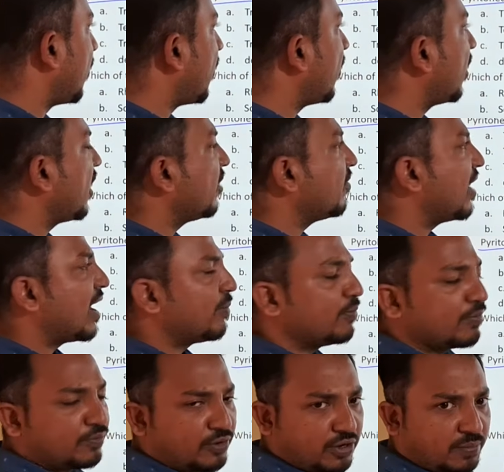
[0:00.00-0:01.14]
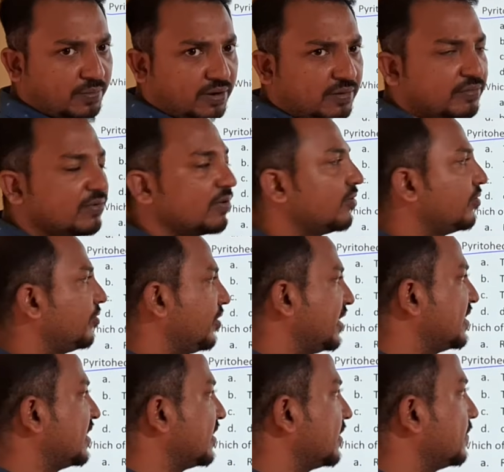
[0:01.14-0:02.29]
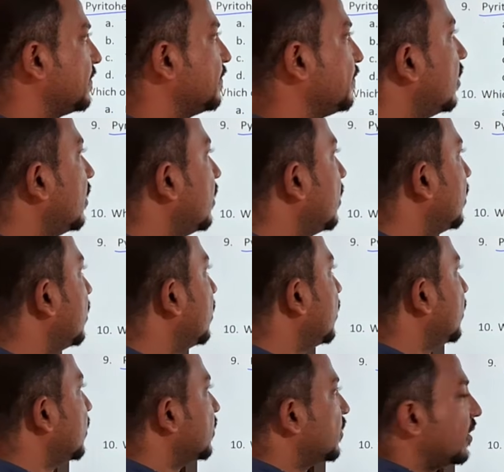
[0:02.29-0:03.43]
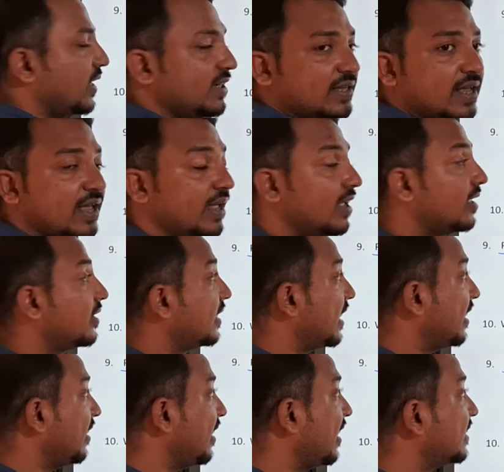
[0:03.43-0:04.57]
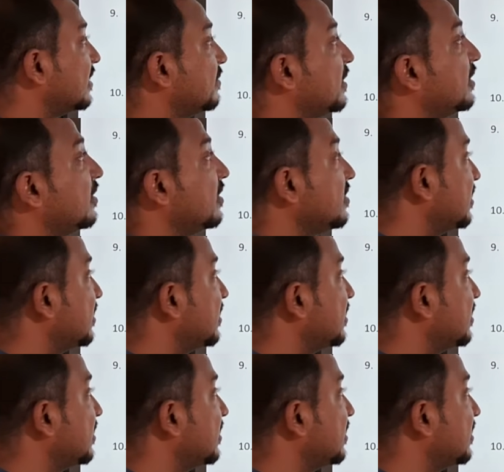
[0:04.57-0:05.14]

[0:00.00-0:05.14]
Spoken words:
all have half the number of faces. So let's then examine the